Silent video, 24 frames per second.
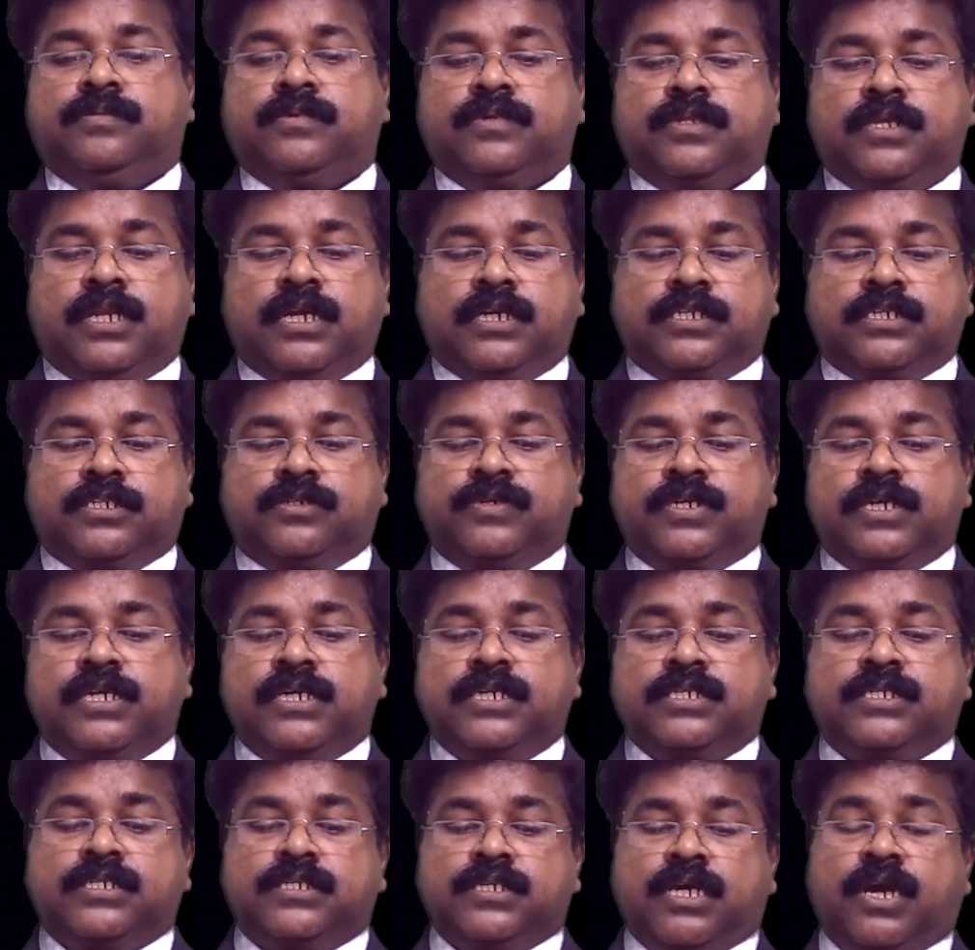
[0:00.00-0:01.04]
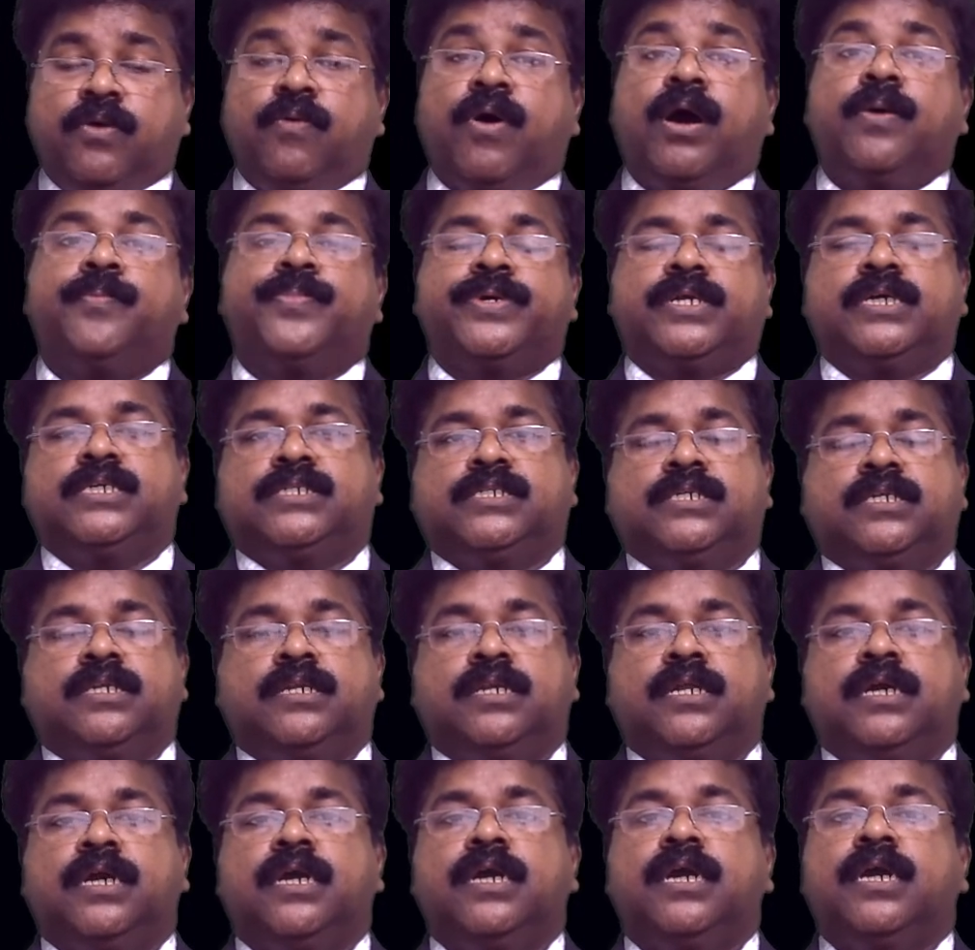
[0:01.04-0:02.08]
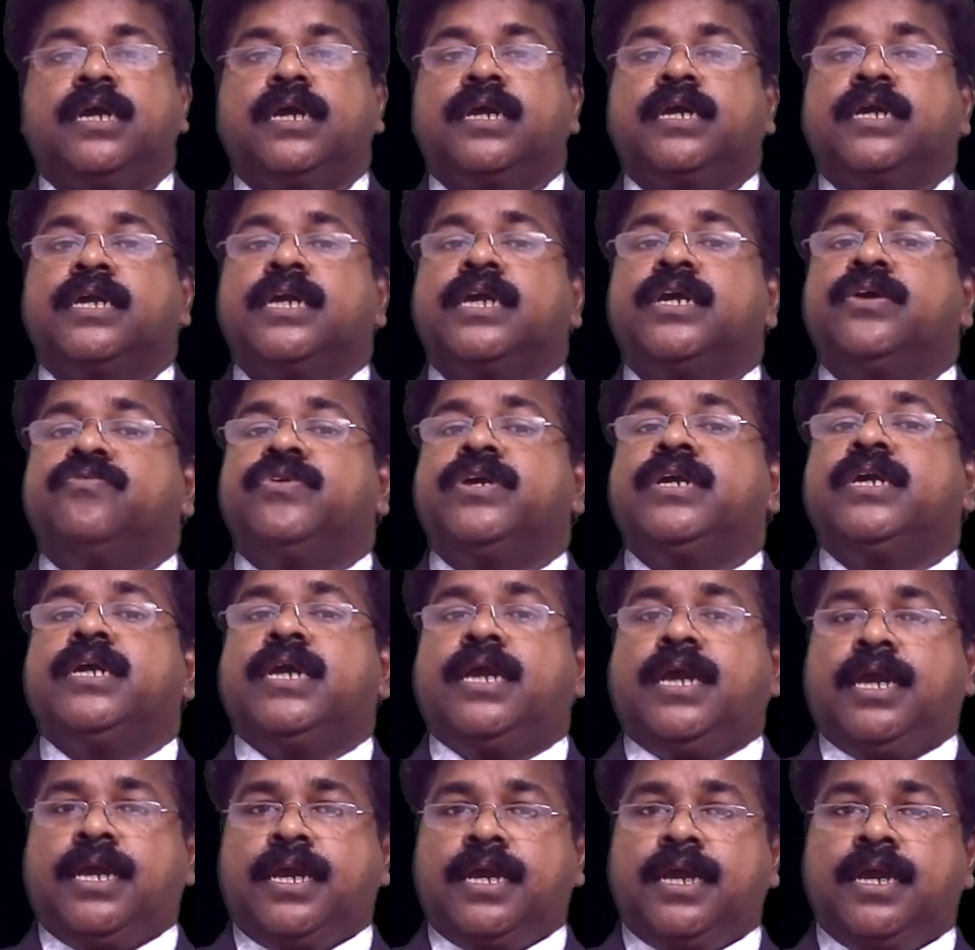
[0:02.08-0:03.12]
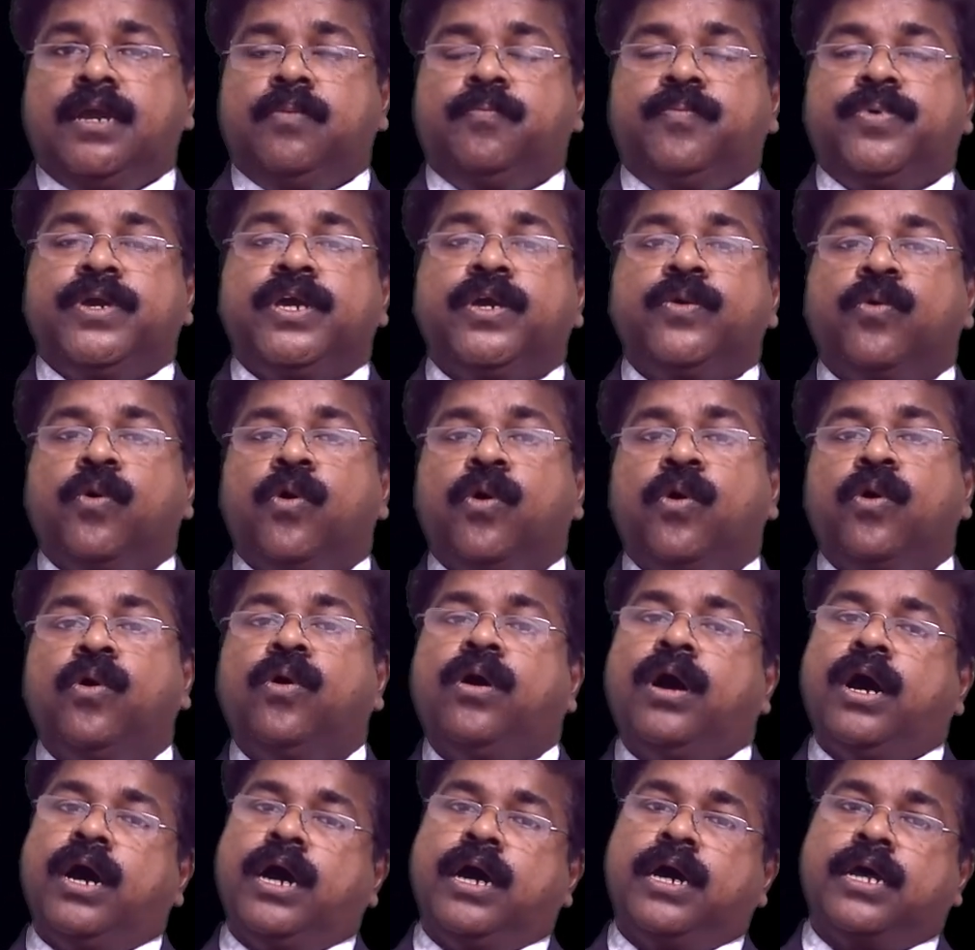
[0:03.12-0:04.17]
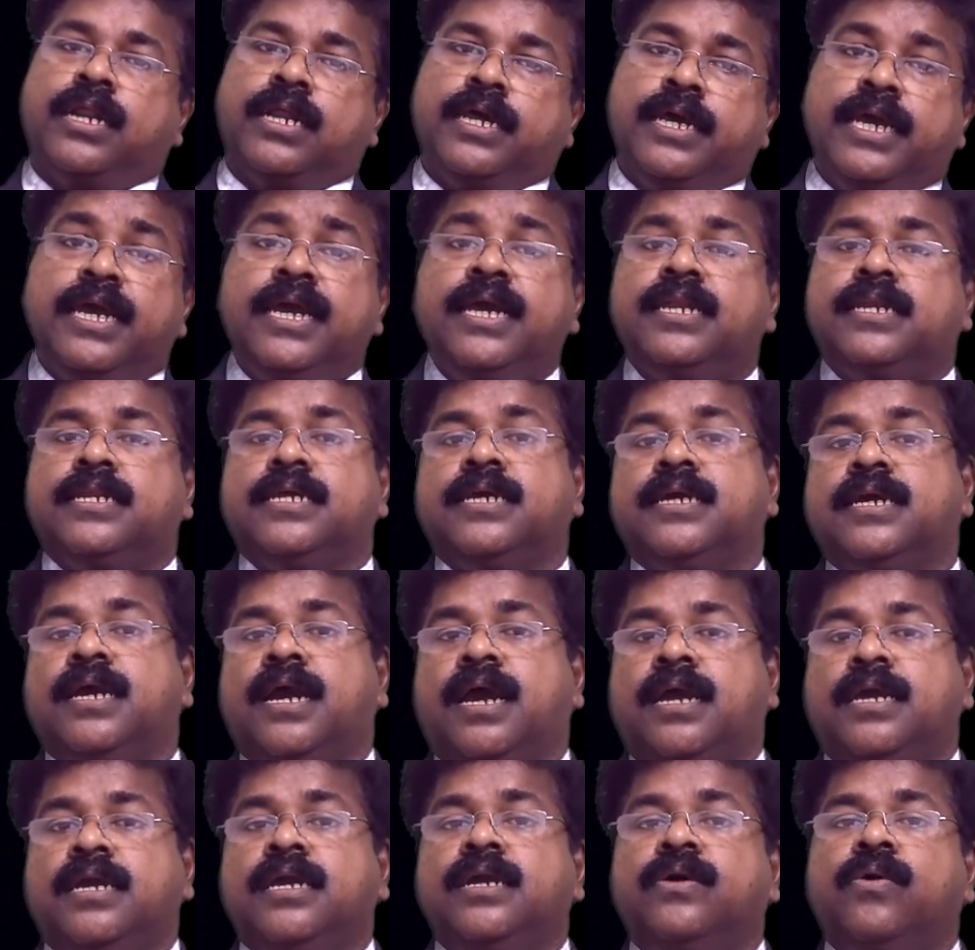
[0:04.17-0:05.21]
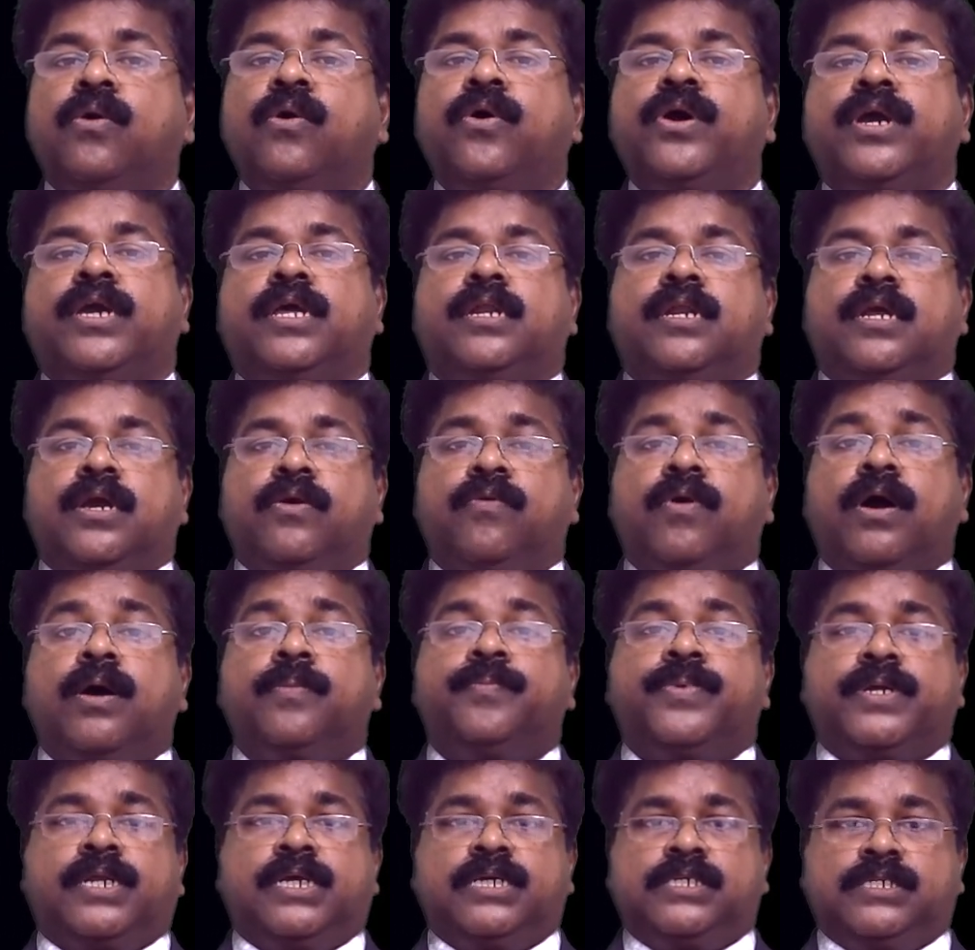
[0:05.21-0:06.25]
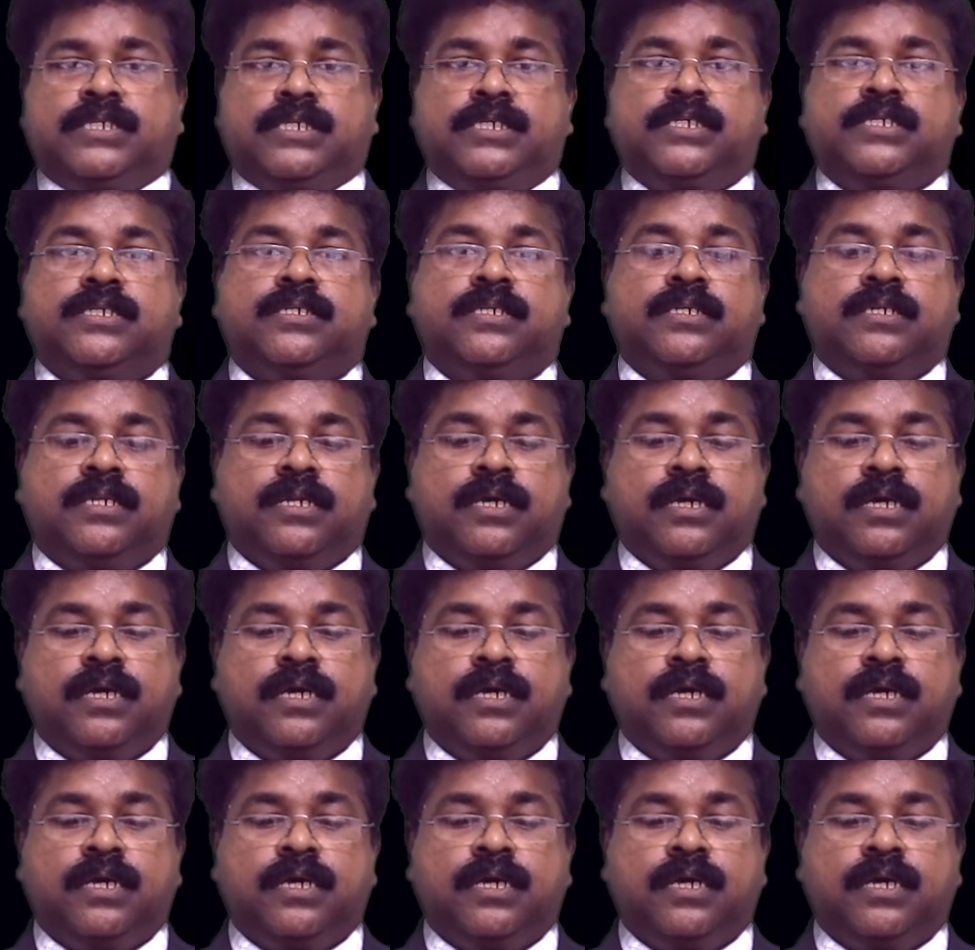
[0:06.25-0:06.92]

The next word is evaporation. E-V-A-P-O-R-A-T-I-O-N. Evaporation.